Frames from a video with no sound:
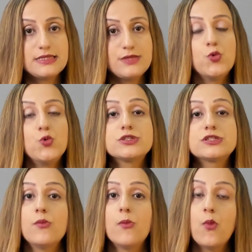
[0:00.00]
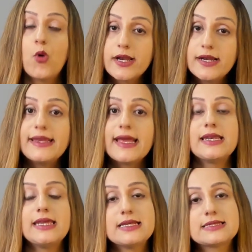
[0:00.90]
The most modern
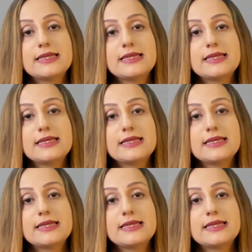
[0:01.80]
techniques,